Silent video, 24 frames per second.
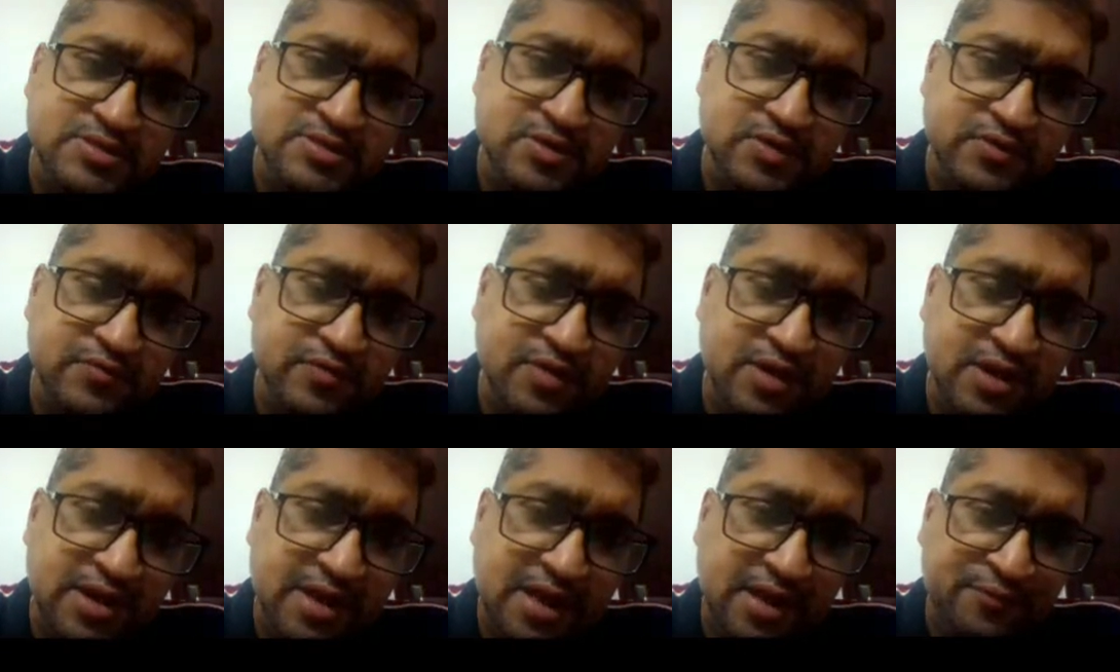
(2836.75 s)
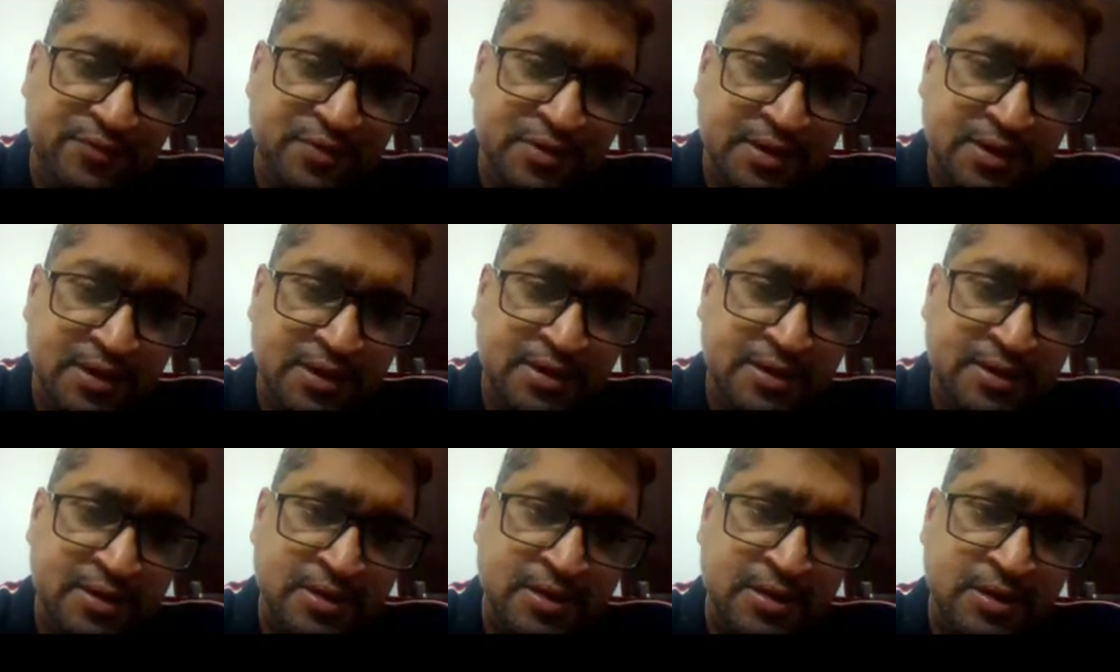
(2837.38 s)
are having in
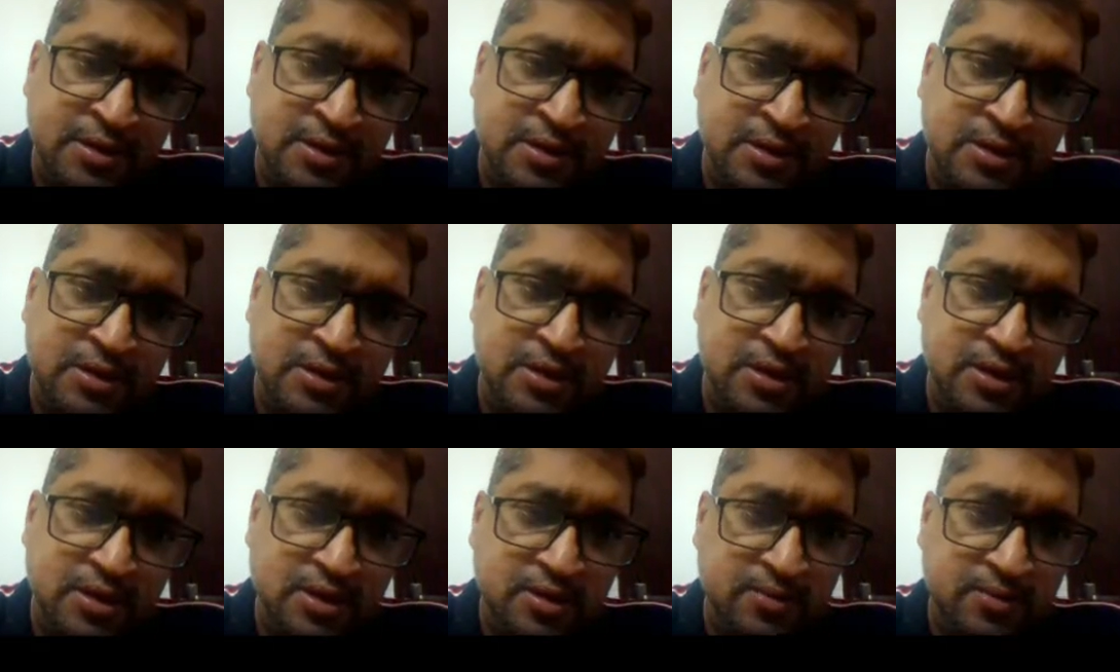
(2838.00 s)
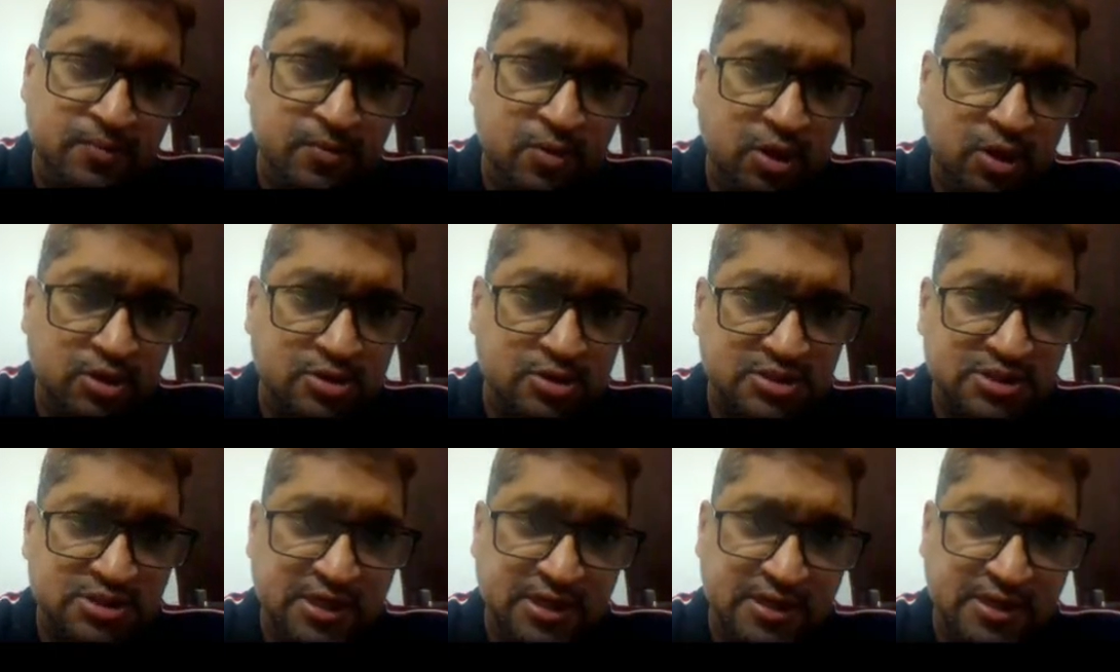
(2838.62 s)

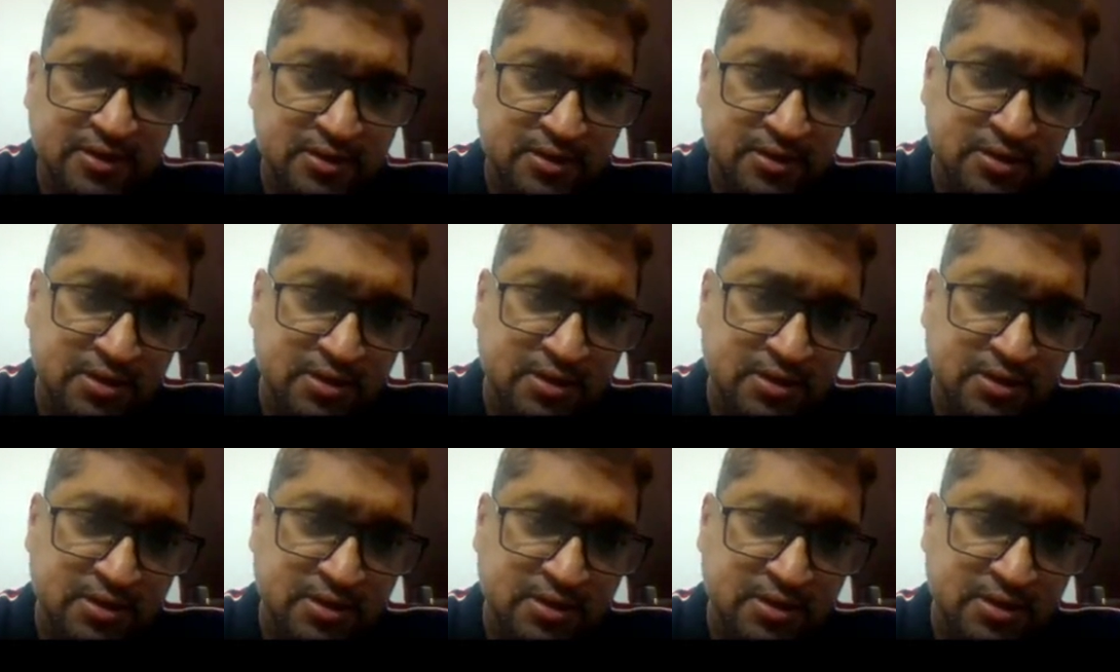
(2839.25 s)
blockchain.